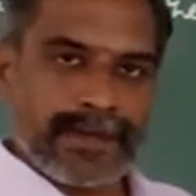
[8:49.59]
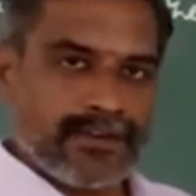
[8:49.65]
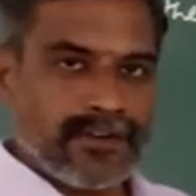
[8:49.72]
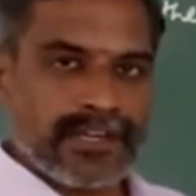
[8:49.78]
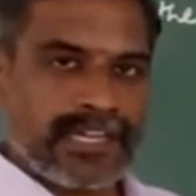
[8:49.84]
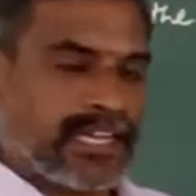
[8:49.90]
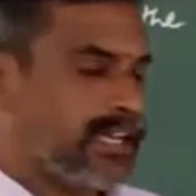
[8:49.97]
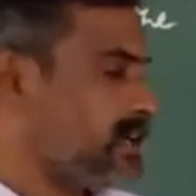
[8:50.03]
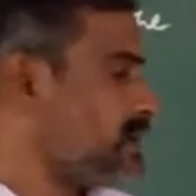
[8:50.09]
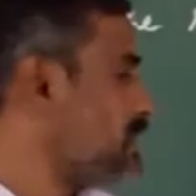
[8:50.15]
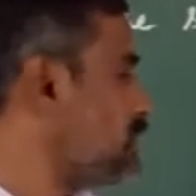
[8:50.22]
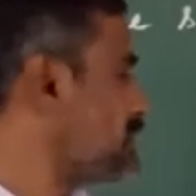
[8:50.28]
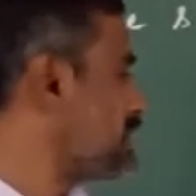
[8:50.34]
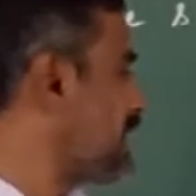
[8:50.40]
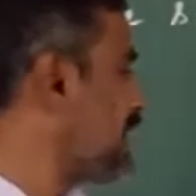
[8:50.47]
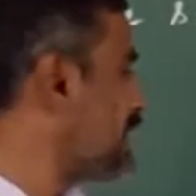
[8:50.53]
Okay. Now
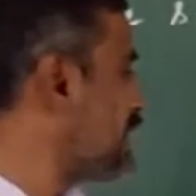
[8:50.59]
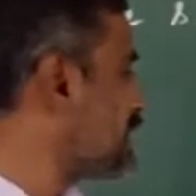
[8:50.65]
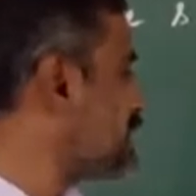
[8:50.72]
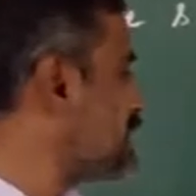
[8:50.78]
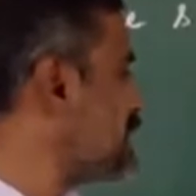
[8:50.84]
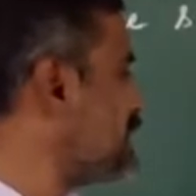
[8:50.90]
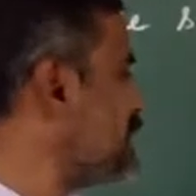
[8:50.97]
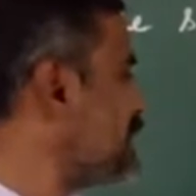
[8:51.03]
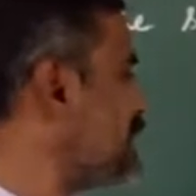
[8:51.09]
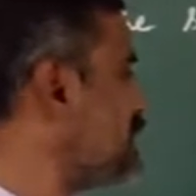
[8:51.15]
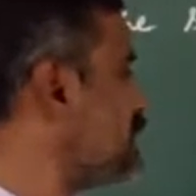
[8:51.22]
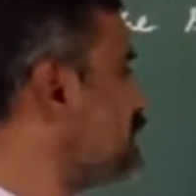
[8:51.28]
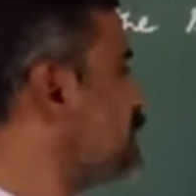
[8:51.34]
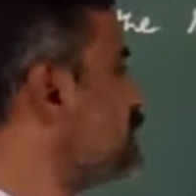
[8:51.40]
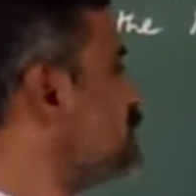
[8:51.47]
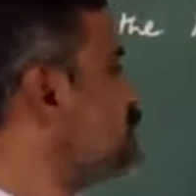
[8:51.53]
directly
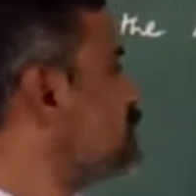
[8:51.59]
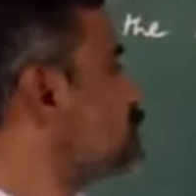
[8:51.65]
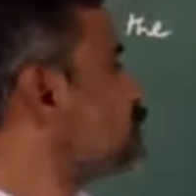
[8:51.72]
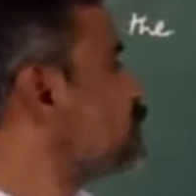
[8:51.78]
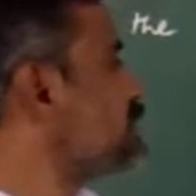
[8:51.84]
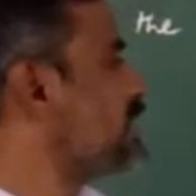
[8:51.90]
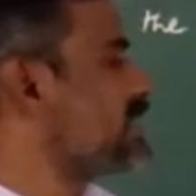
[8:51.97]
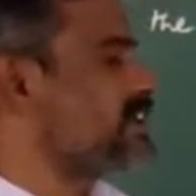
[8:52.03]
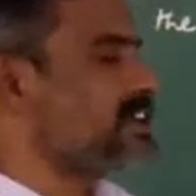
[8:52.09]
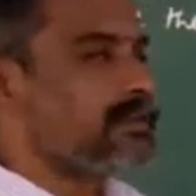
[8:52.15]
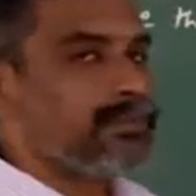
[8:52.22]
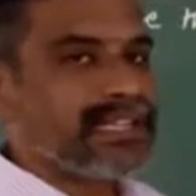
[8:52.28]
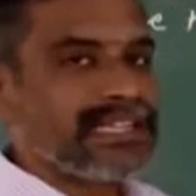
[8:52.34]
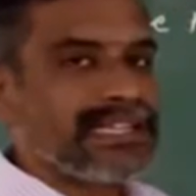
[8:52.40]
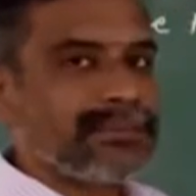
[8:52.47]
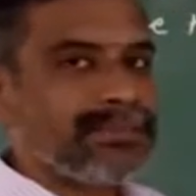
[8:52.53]
to
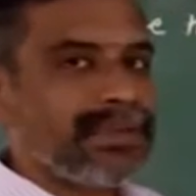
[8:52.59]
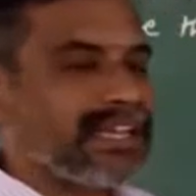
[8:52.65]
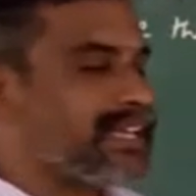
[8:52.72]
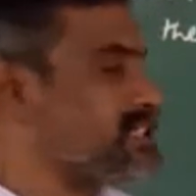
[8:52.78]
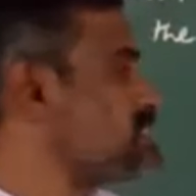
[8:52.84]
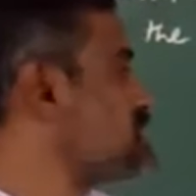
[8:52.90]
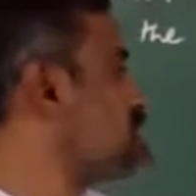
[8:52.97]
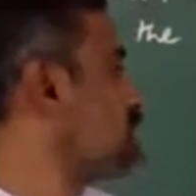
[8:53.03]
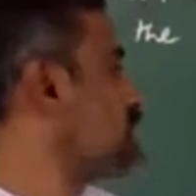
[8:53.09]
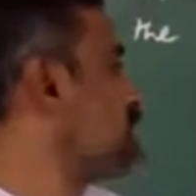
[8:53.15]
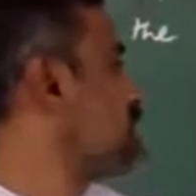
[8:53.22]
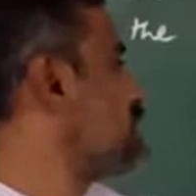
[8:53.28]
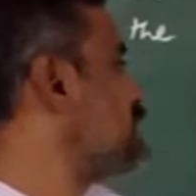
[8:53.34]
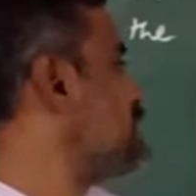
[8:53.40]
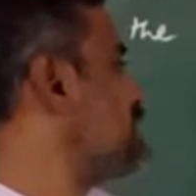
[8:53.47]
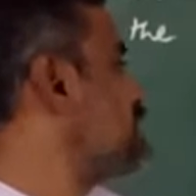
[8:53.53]
decrement the B register
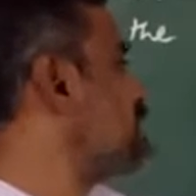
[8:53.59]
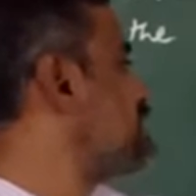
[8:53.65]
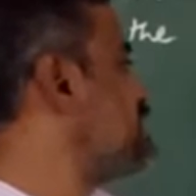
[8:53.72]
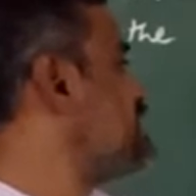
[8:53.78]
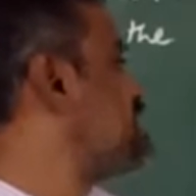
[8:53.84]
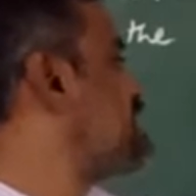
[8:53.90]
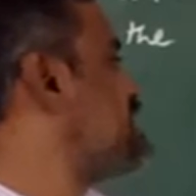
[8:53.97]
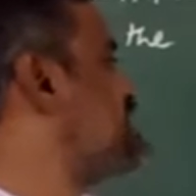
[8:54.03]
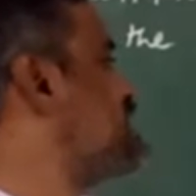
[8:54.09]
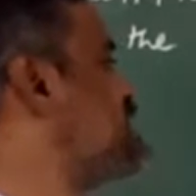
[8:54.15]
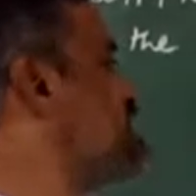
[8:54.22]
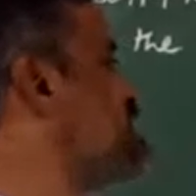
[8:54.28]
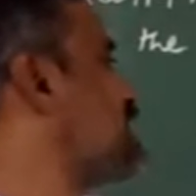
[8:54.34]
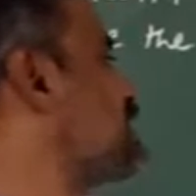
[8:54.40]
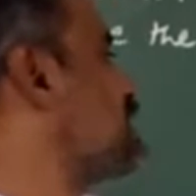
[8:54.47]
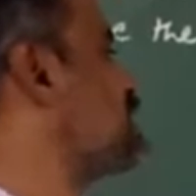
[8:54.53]
content
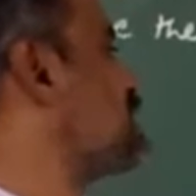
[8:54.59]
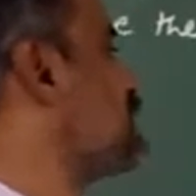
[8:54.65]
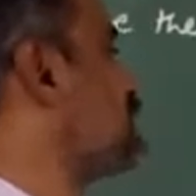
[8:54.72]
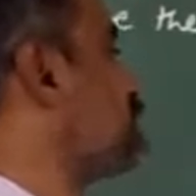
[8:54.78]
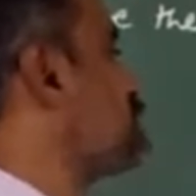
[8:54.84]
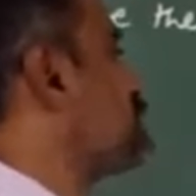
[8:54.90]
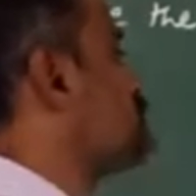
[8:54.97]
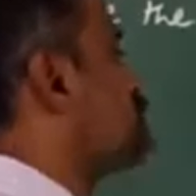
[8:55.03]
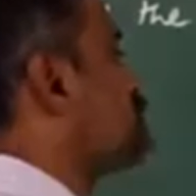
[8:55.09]
single times.